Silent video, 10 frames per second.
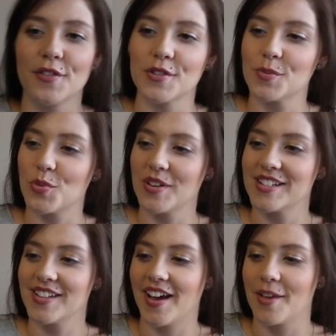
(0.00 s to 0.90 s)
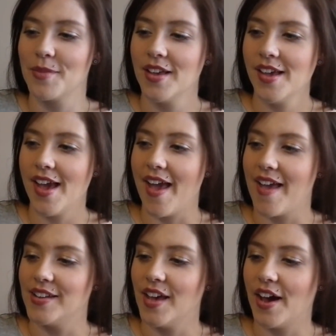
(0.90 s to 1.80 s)
for springtime.
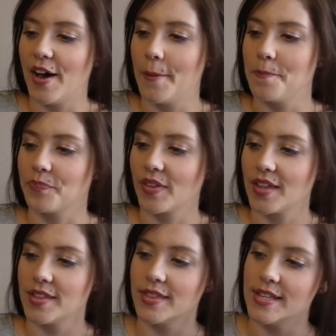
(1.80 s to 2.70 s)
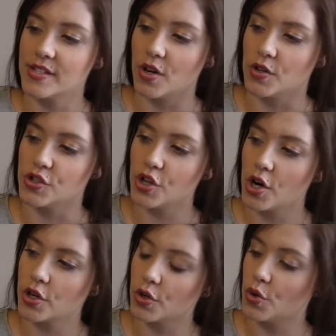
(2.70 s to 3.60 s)
And um, these are
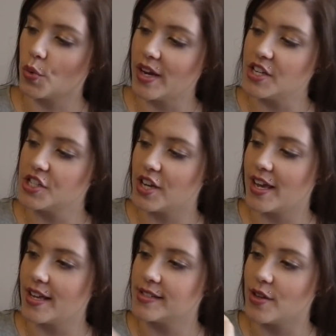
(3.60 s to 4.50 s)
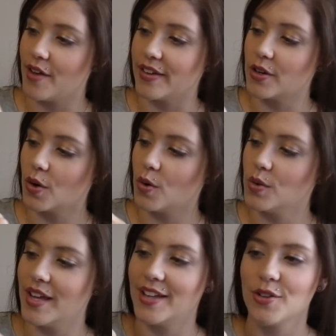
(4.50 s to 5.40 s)
dark gray shades. You have a
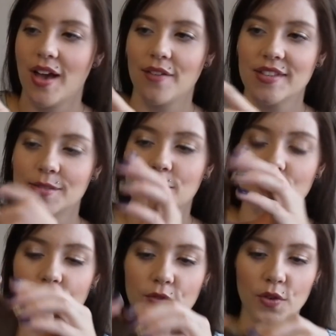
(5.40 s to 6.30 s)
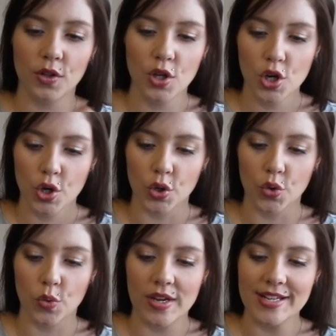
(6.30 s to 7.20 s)
gold and you have this beautiful
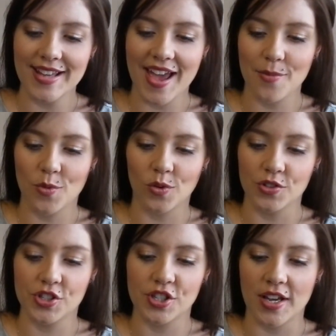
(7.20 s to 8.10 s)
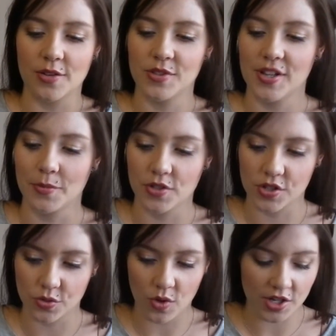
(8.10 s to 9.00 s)
green emerald shade, which I'm going
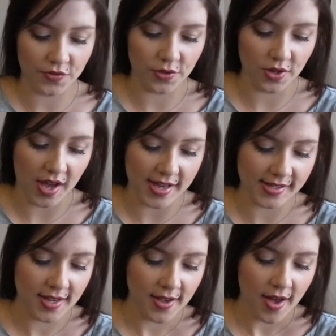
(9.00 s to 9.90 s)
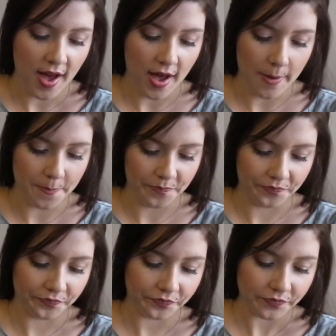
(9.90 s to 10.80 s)
to swatch for you guys. Um,
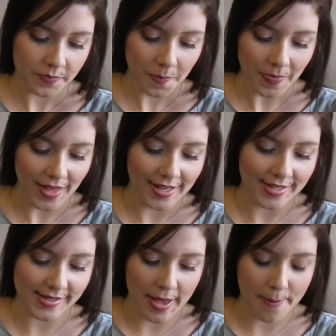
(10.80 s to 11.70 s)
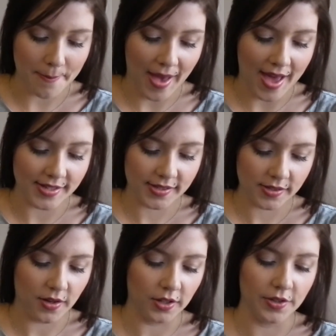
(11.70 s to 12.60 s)
it is a matte
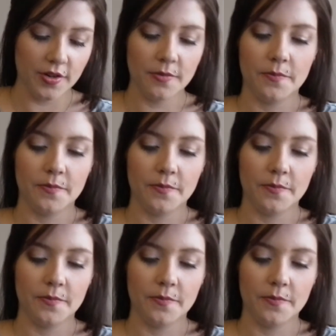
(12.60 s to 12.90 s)
color